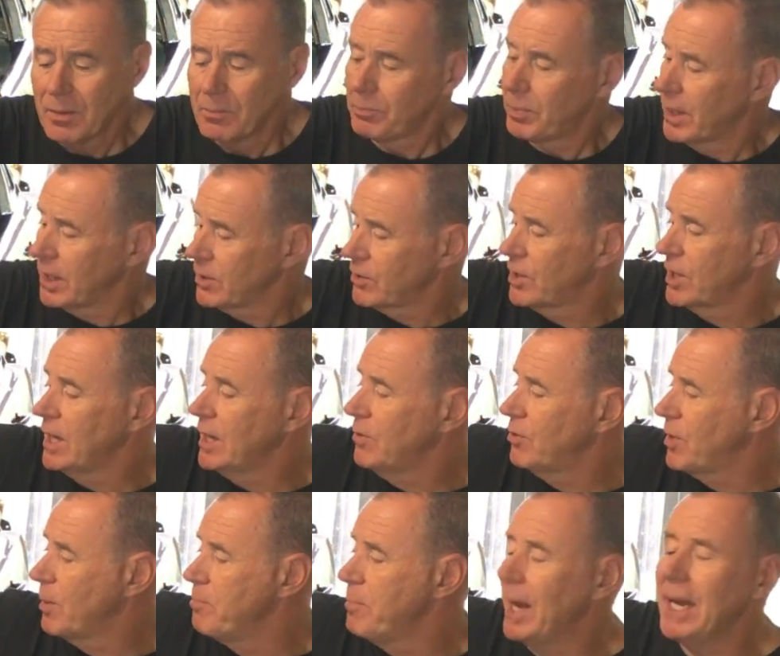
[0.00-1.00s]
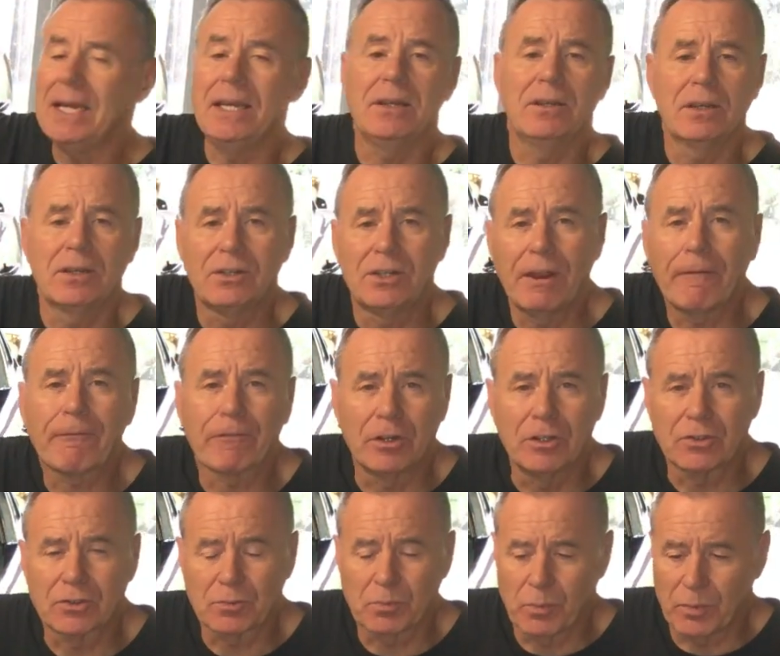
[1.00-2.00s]
But the main
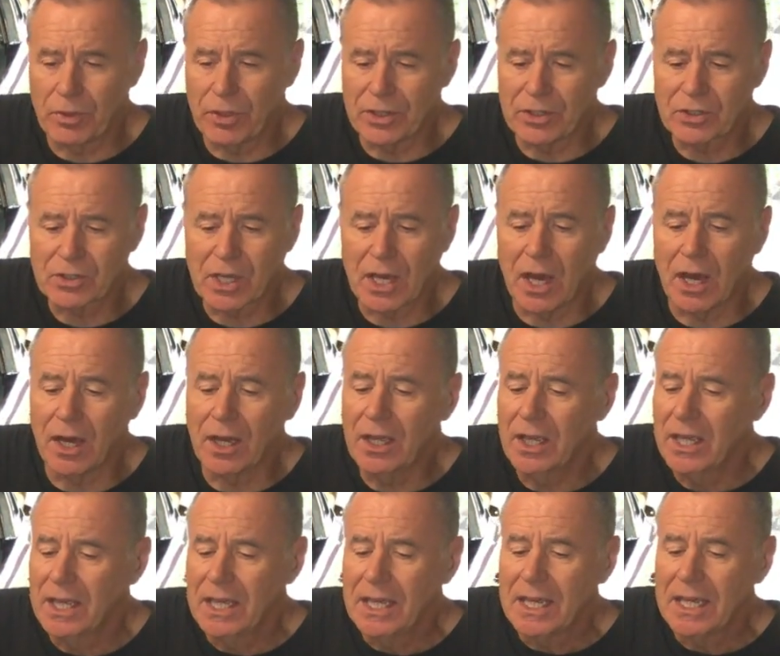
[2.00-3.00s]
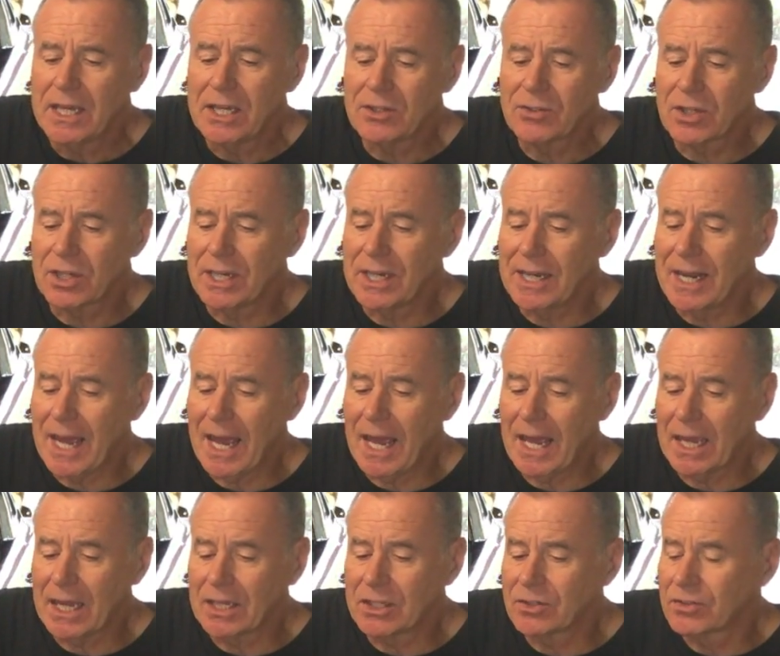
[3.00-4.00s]
difference with this car is that it
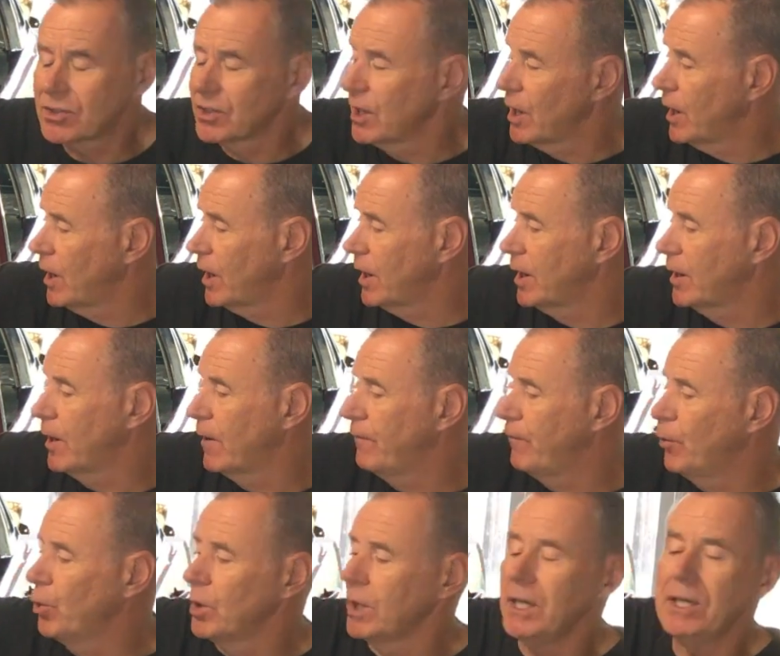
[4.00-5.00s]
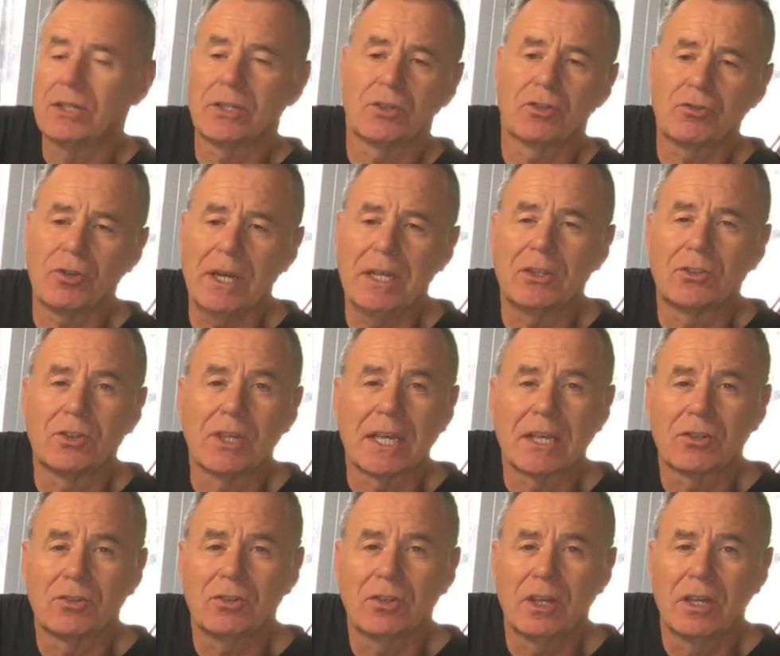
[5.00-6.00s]
has a 4-litre straight
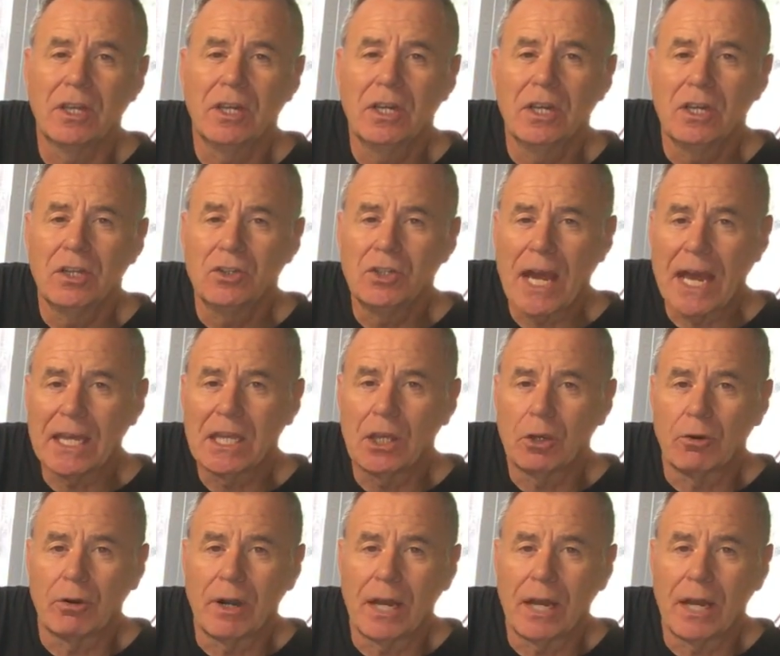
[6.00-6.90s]
six Jaguar